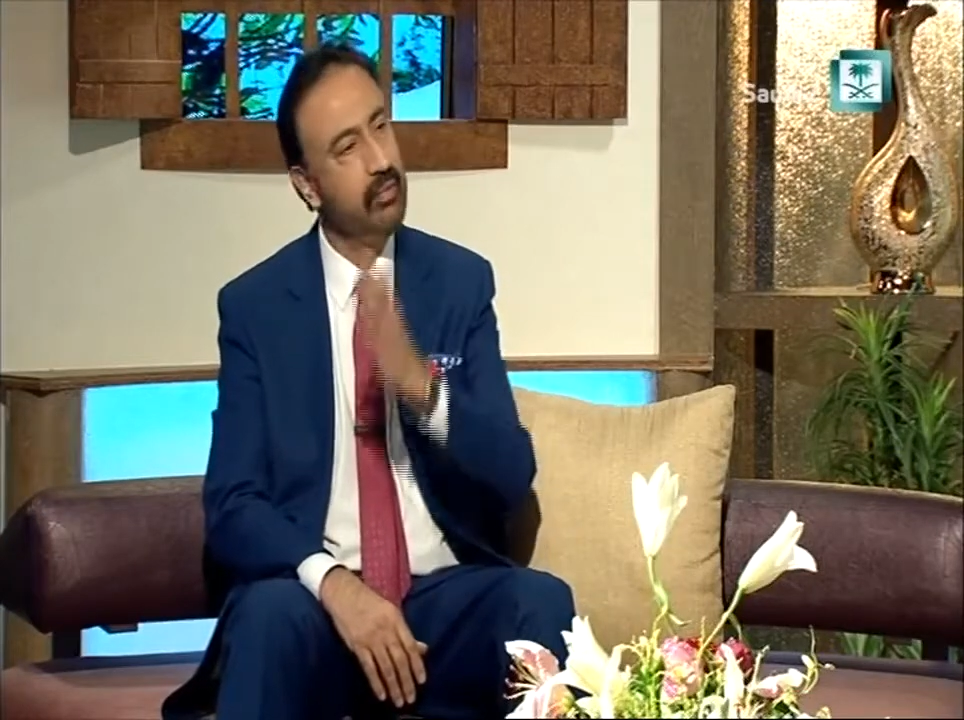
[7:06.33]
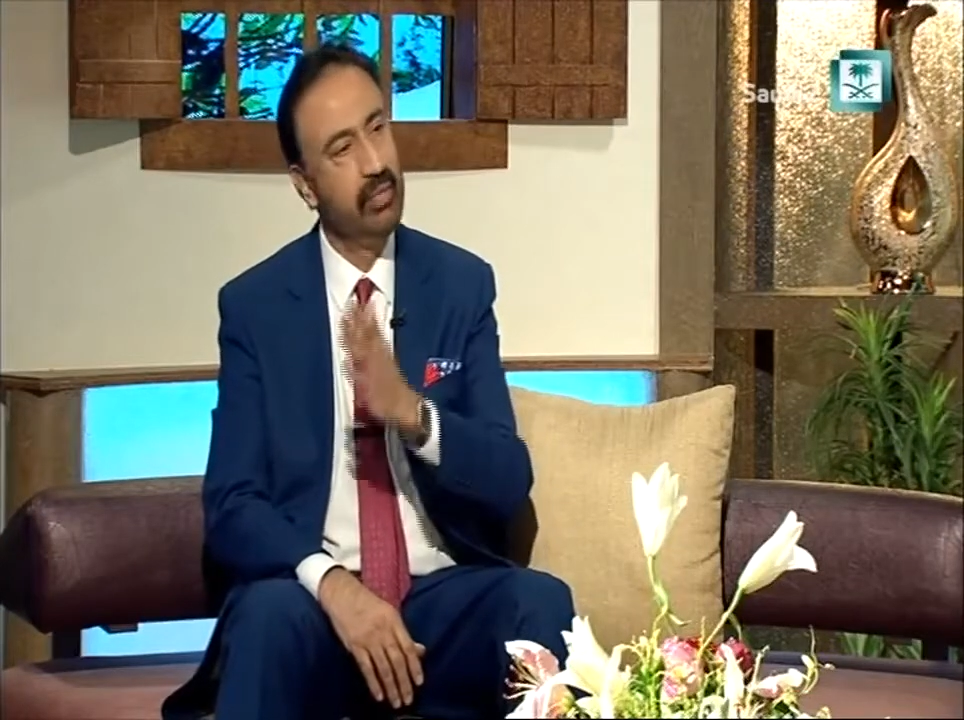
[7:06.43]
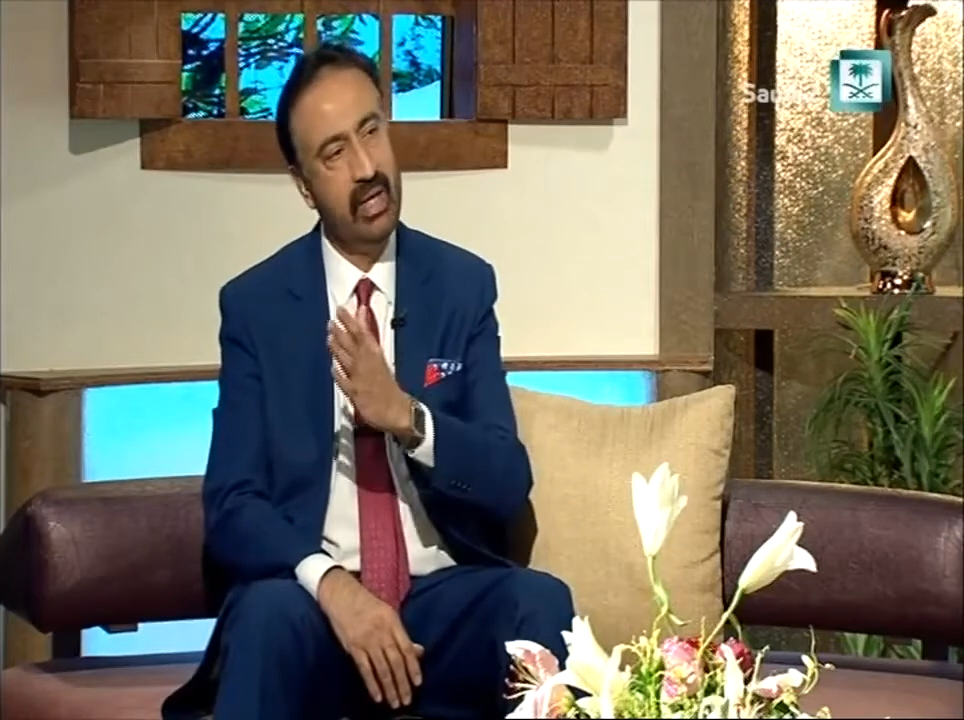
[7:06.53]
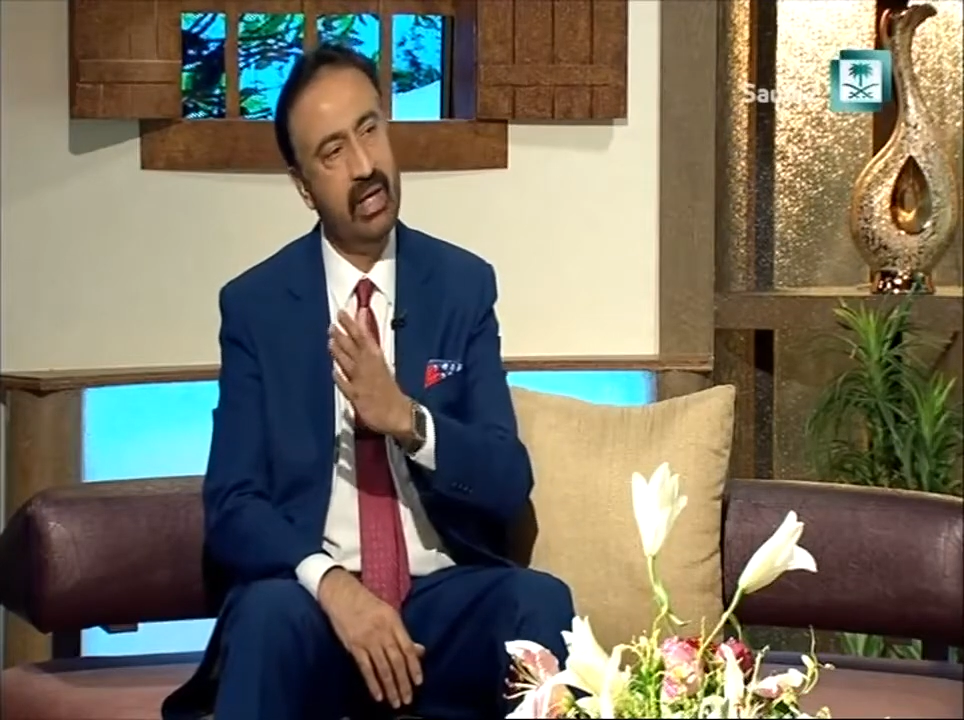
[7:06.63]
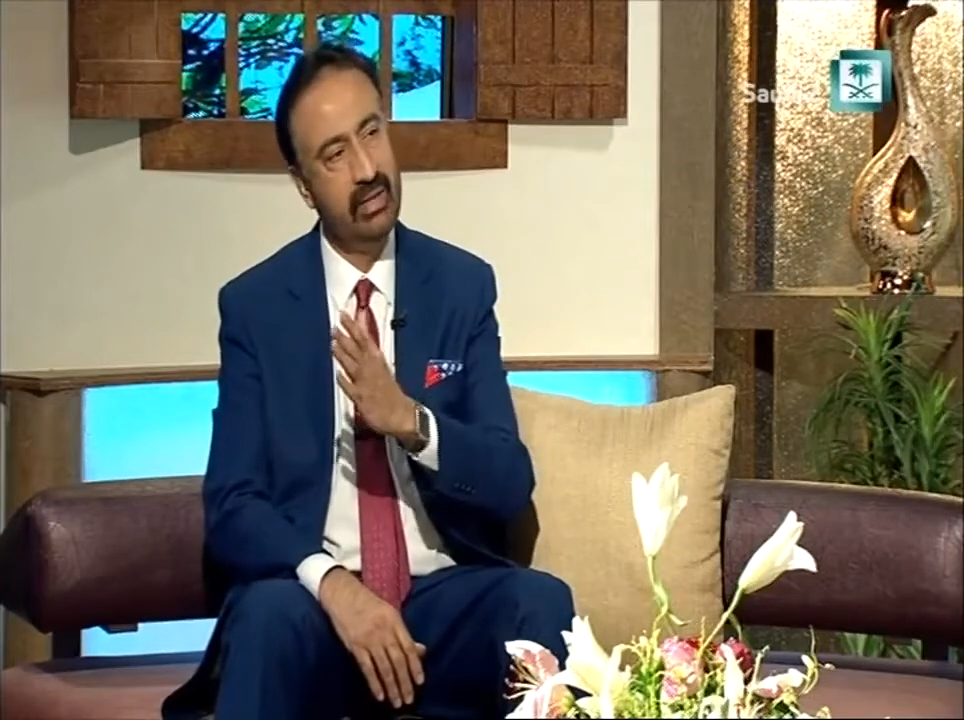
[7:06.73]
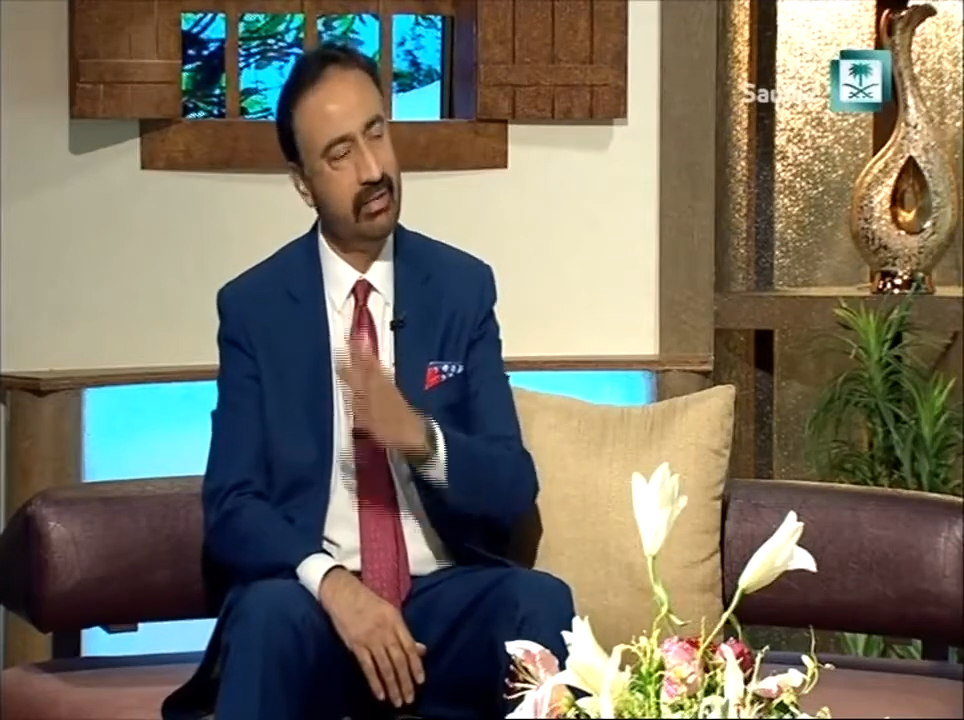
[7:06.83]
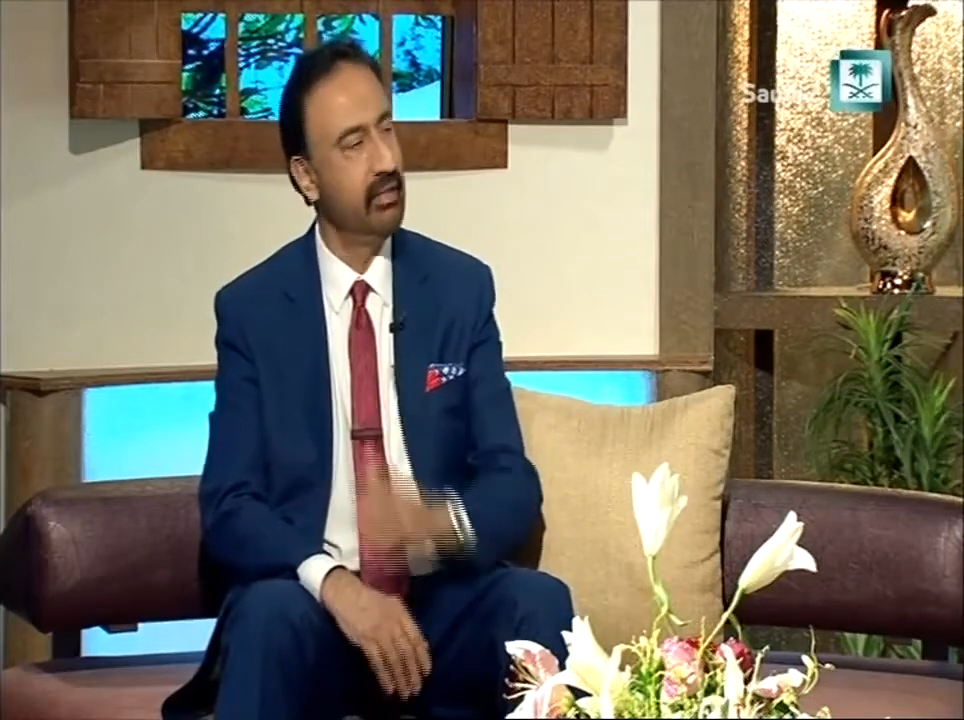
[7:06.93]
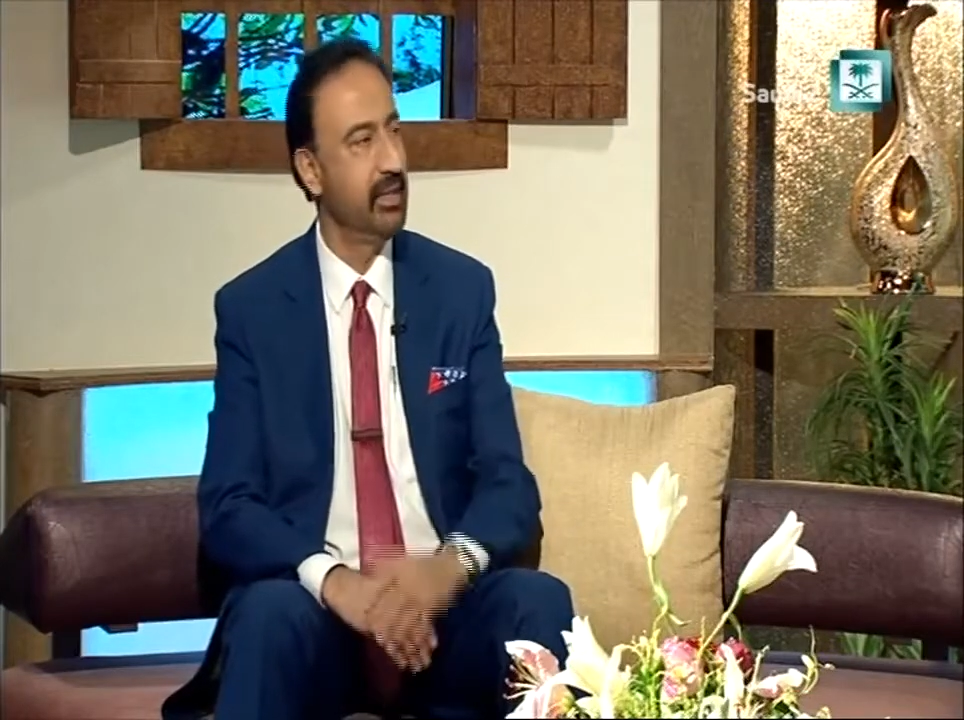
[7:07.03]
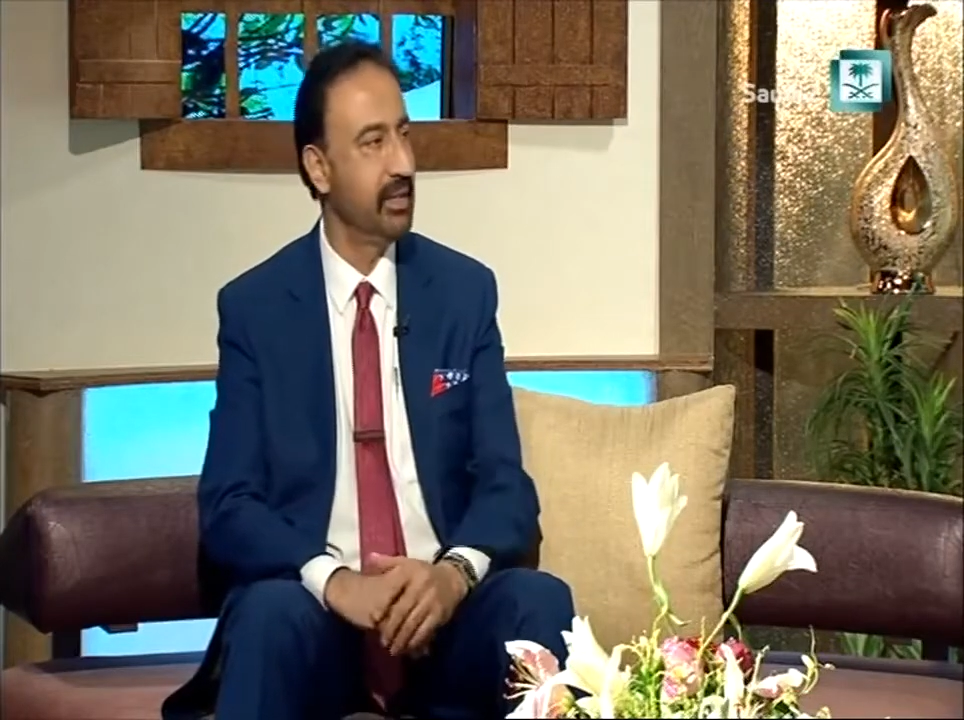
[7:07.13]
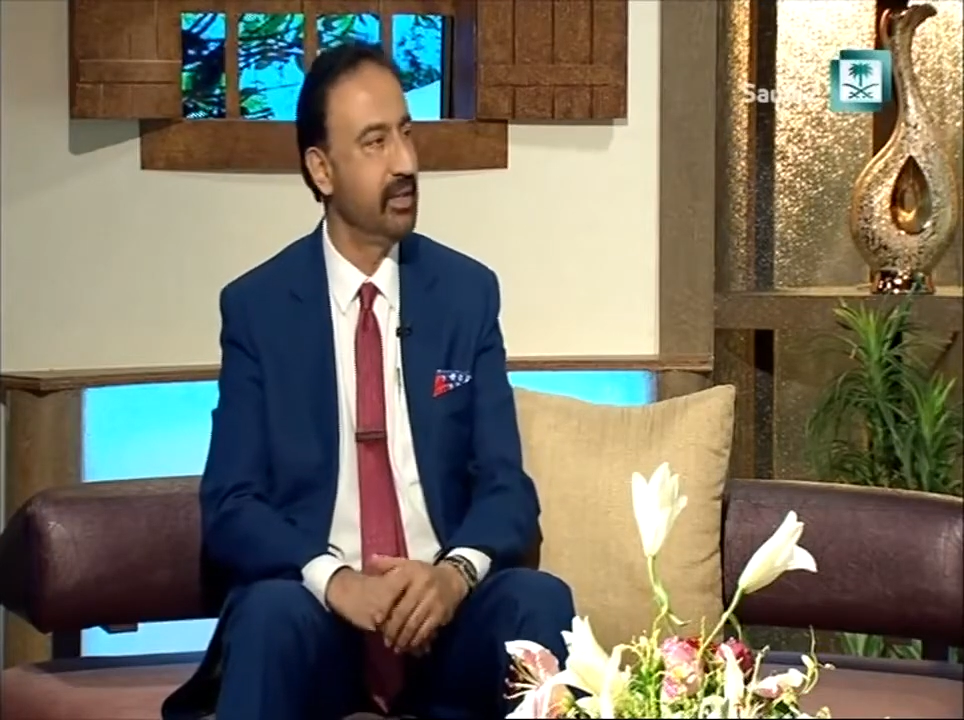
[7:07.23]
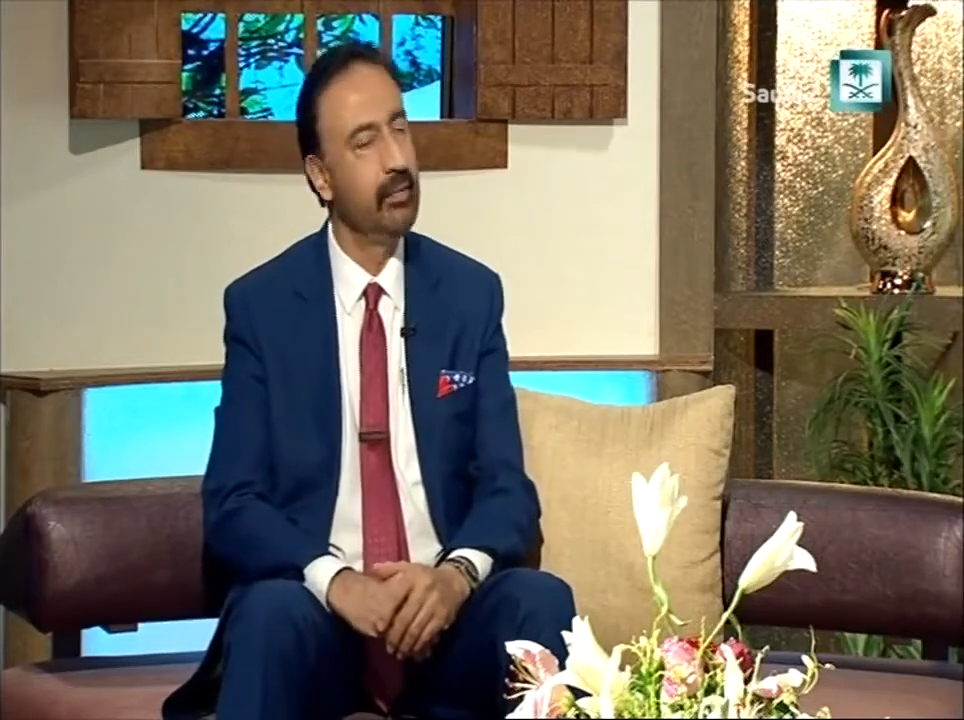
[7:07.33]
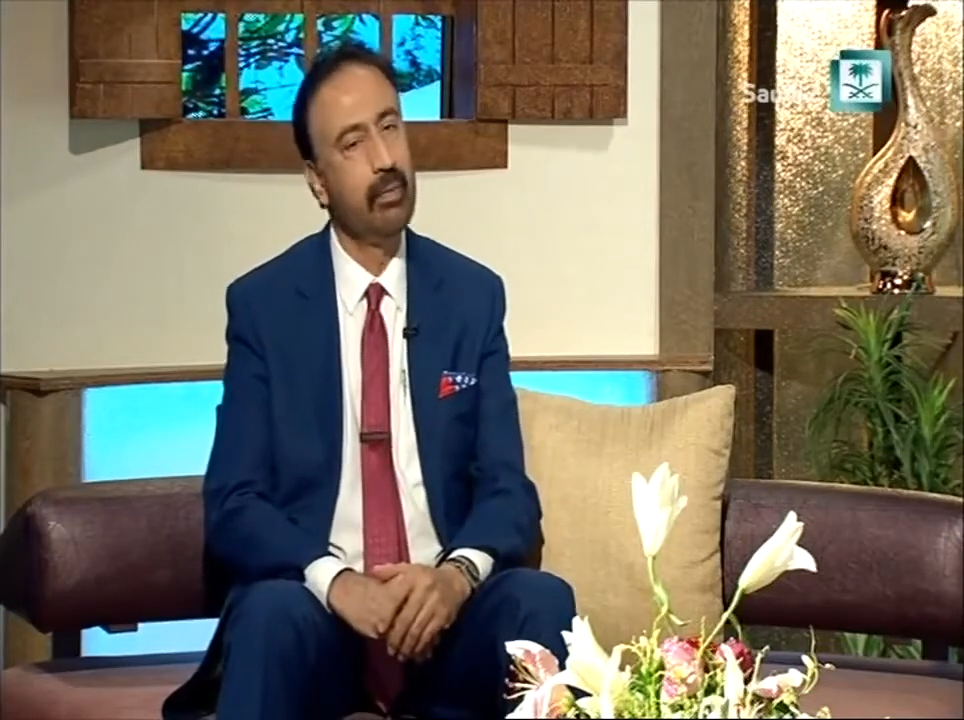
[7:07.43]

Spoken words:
behind the retina.